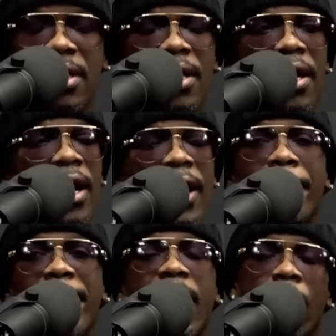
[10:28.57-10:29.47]

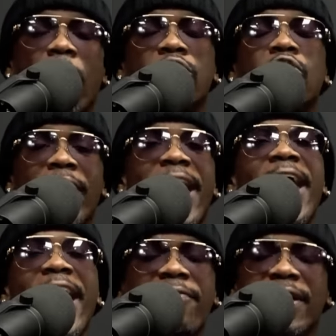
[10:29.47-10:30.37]
about what you're
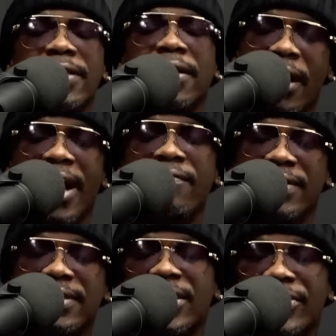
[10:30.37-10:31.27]
having the
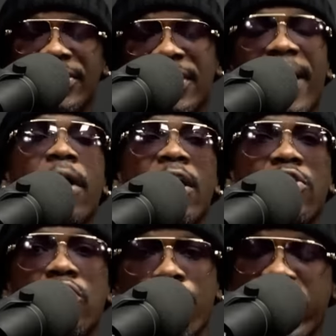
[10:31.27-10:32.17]
conversation about in
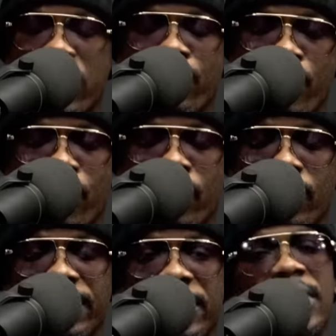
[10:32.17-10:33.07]
green
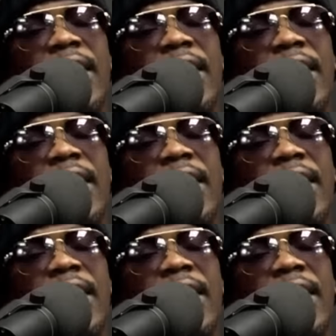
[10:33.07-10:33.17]
rooms